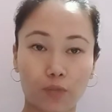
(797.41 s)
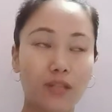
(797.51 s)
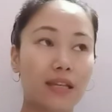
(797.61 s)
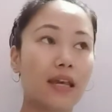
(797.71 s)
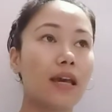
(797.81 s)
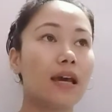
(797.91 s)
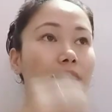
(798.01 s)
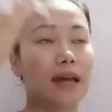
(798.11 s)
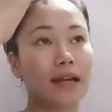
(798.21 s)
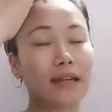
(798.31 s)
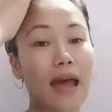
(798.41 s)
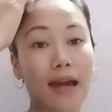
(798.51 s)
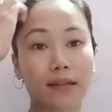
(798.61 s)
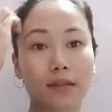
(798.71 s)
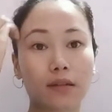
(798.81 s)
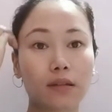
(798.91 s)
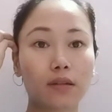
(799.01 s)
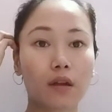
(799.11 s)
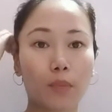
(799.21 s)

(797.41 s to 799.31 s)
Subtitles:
We say that actor,